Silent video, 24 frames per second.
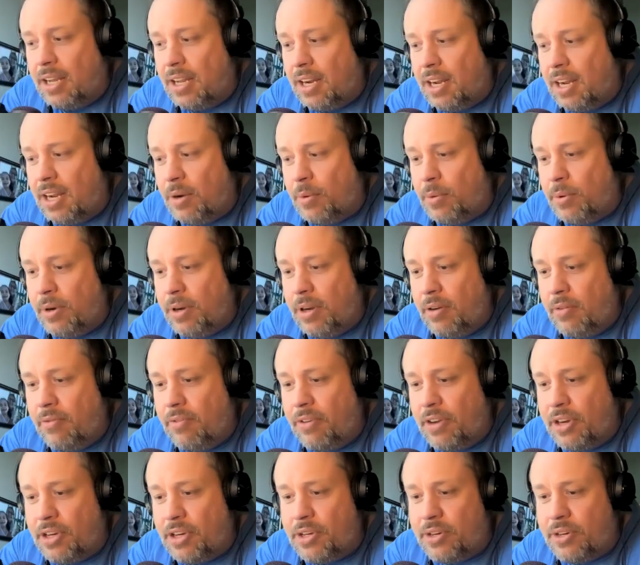and I would
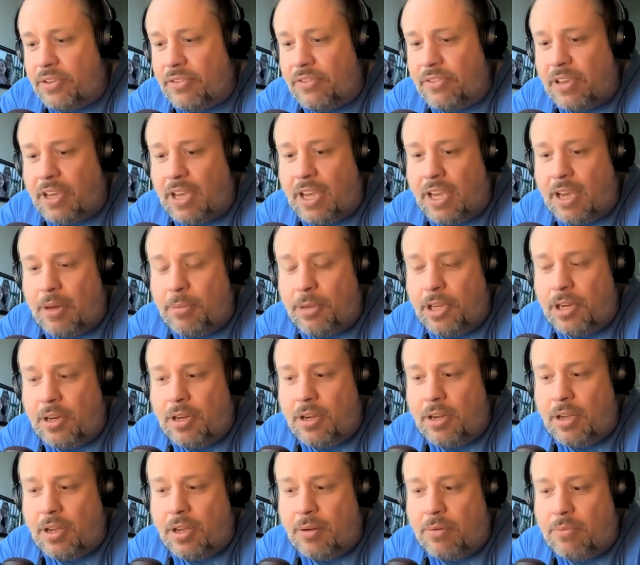venture to say, I mean,
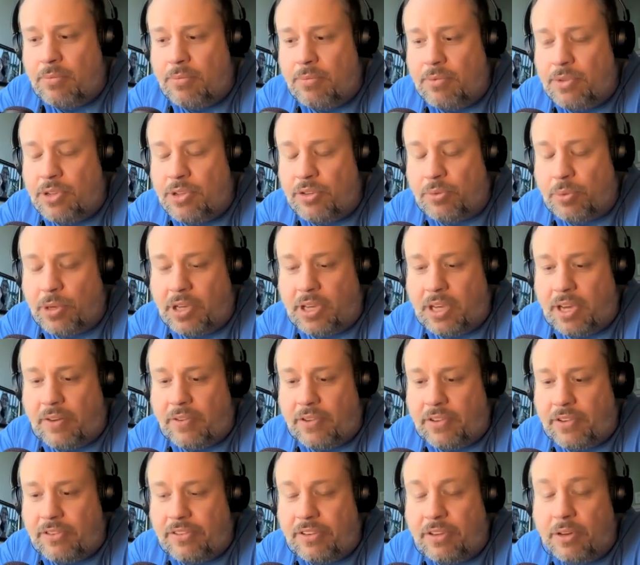this week
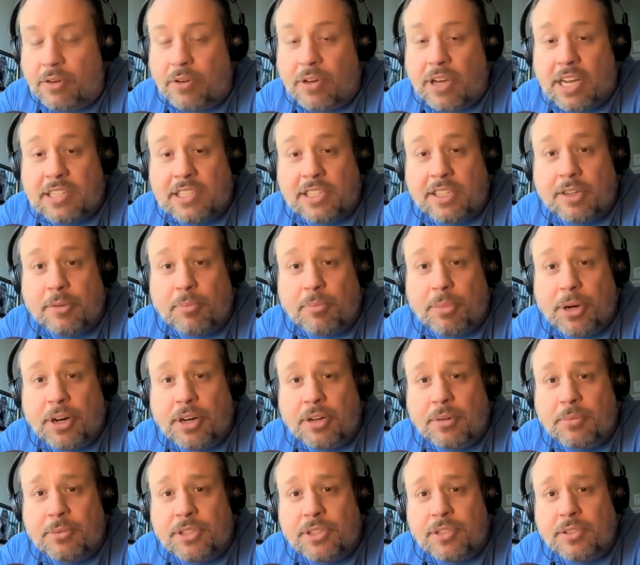Kevin Steele actually compared
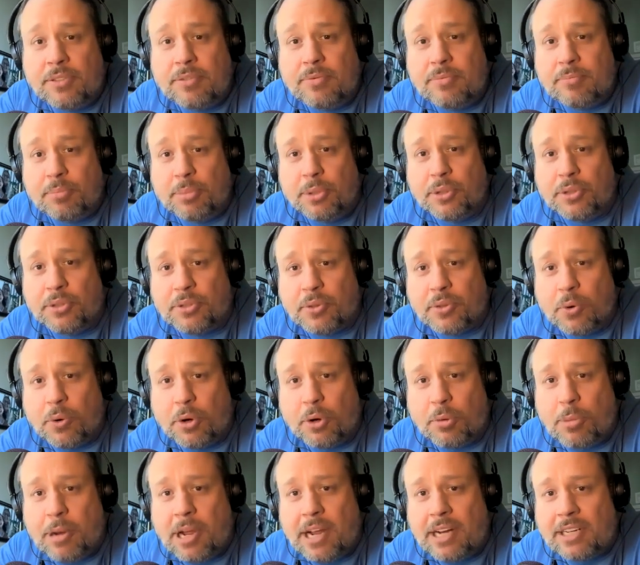him to Bills
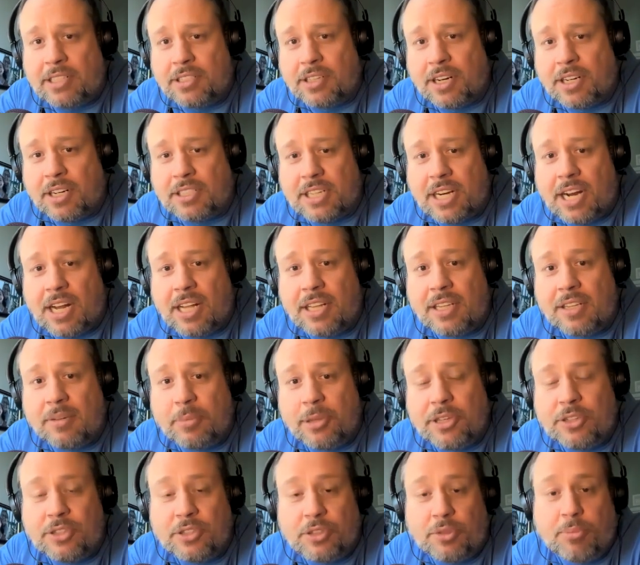quarterback Josh Allen
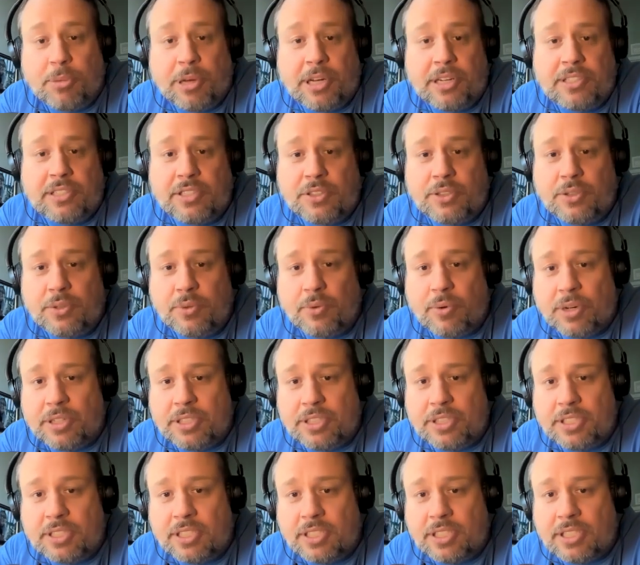because you mentioned the 2
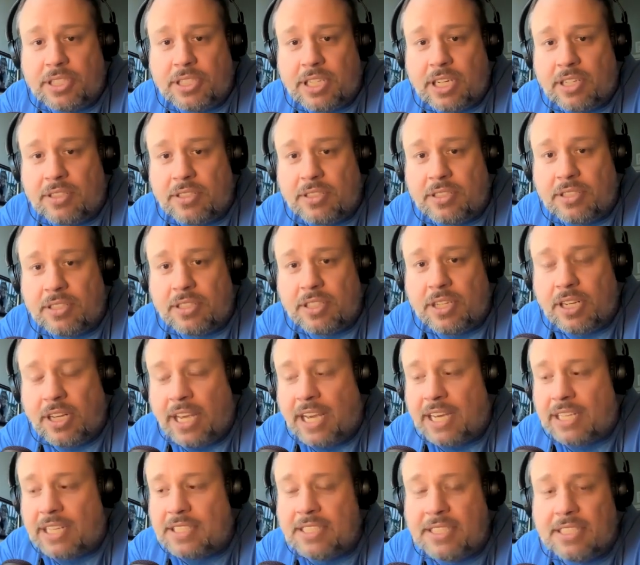rushing touchdowns. And
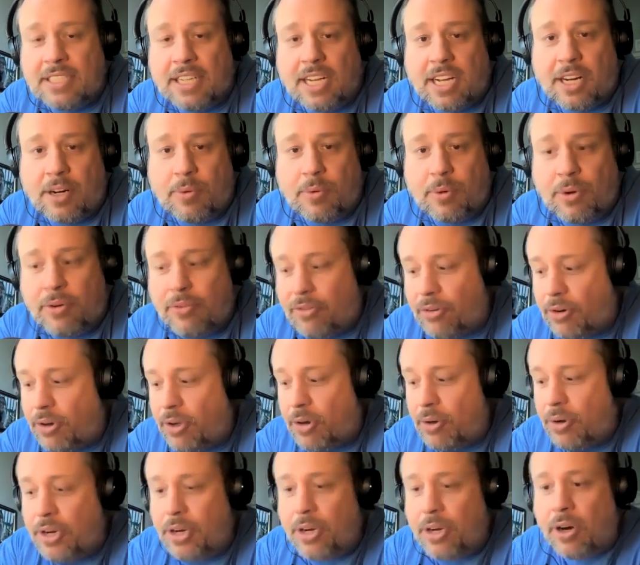yes, he's not going to run for
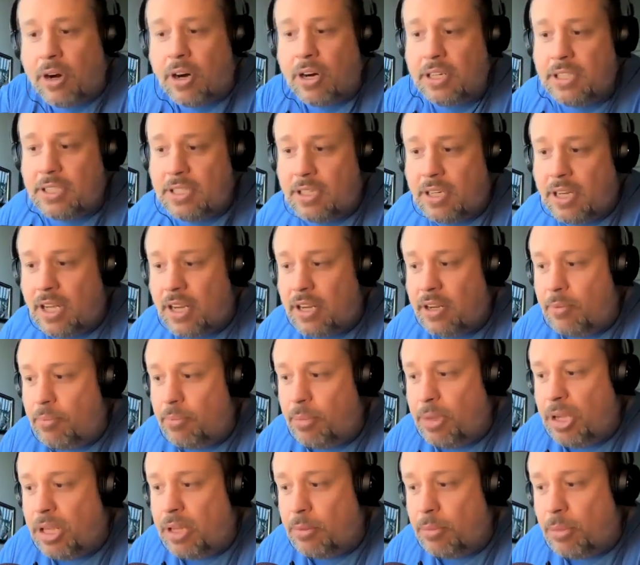100 yards and
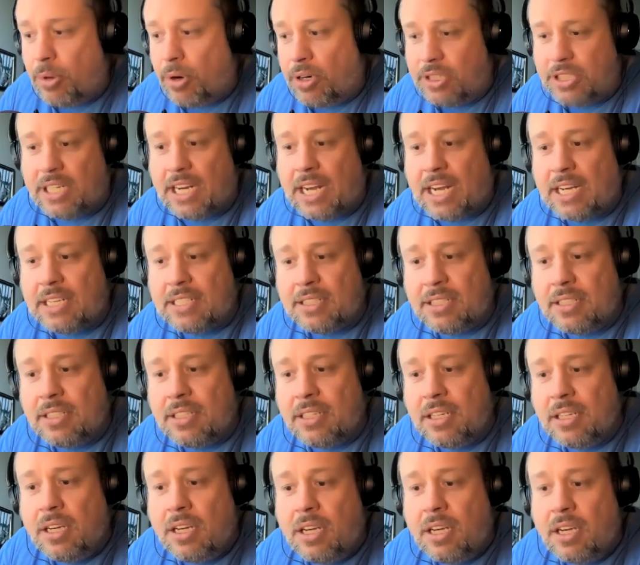be Lamar Jackson,
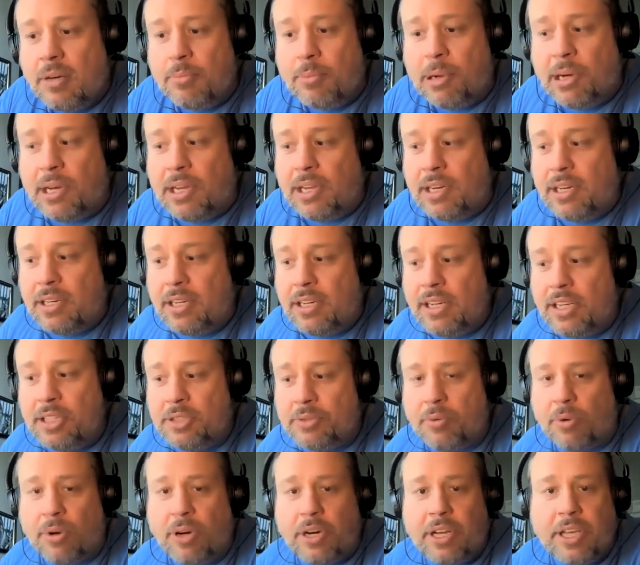but his
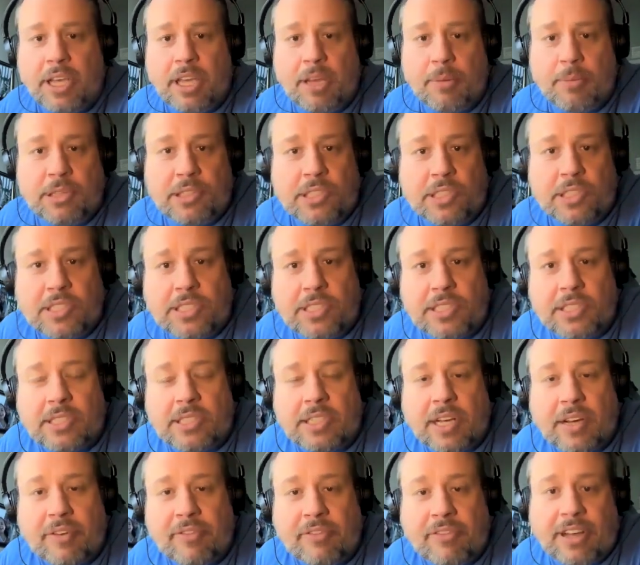running game is just as
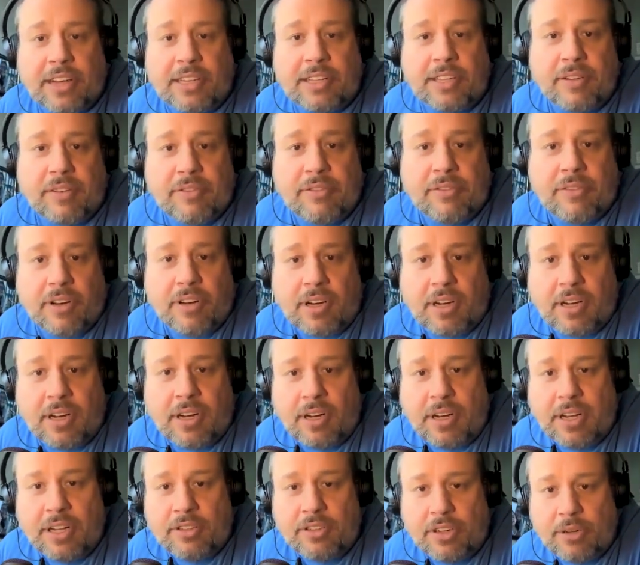effective
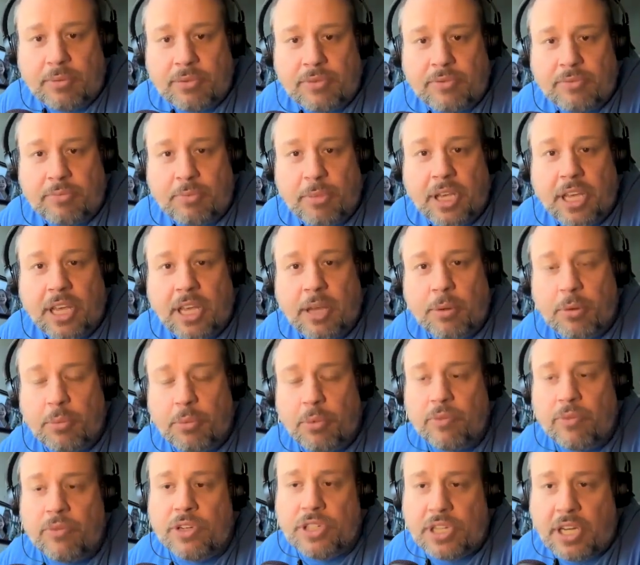in terms of being able to
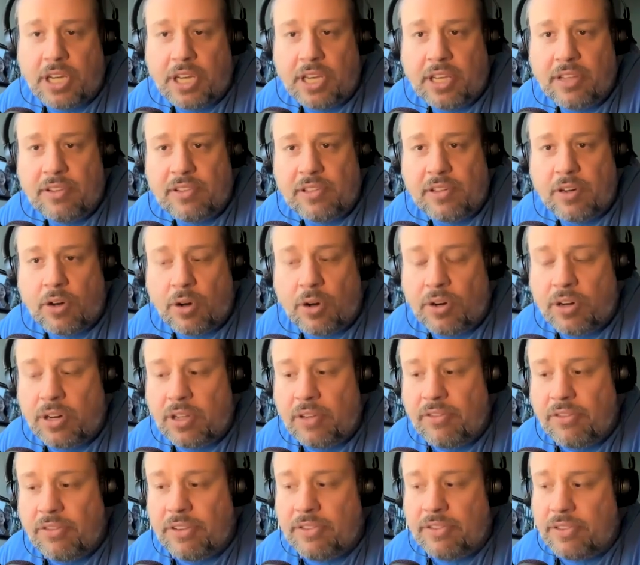move the chains and hurt
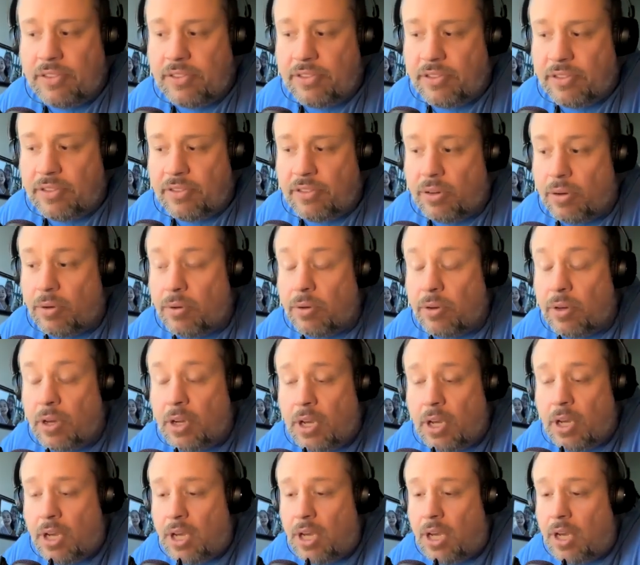defenses. And so
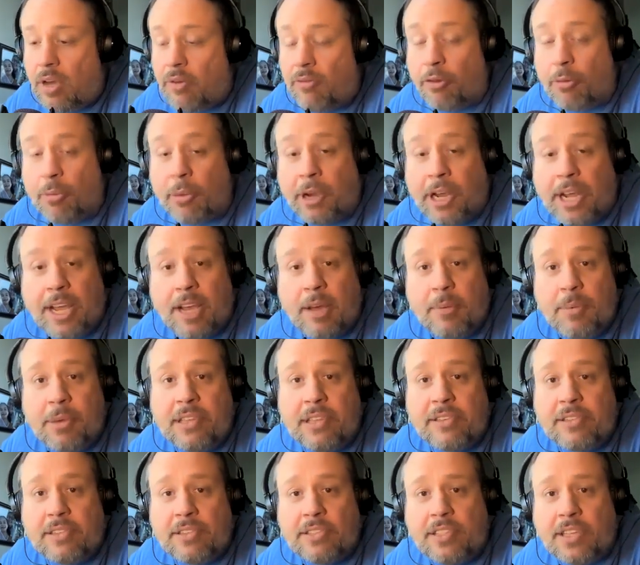for Miami,
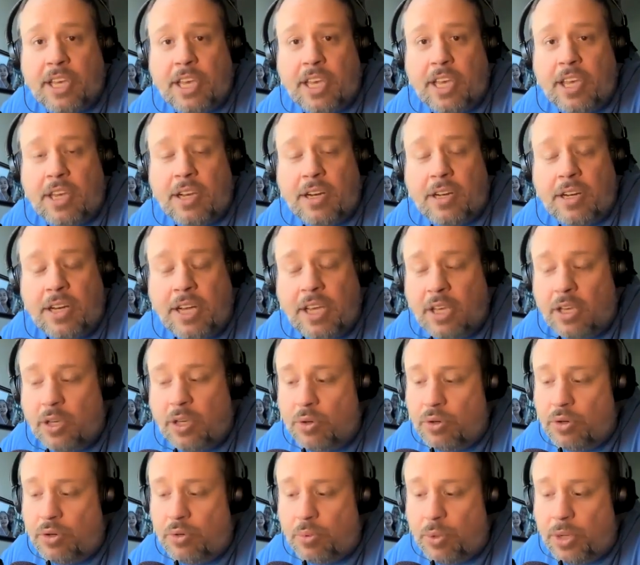this is a
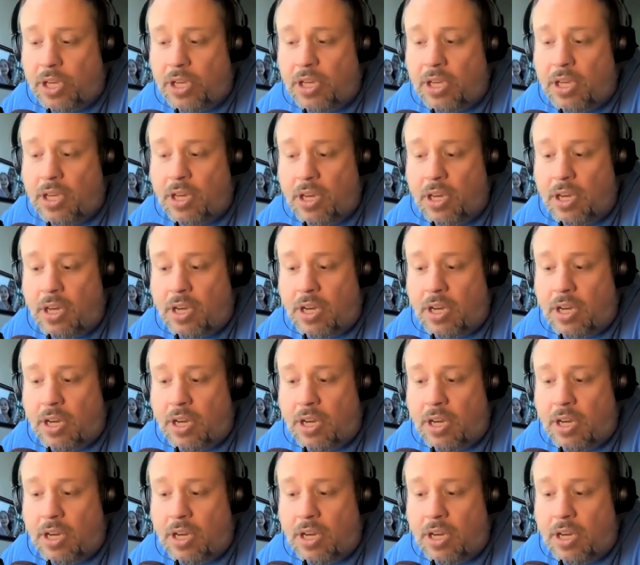huge week.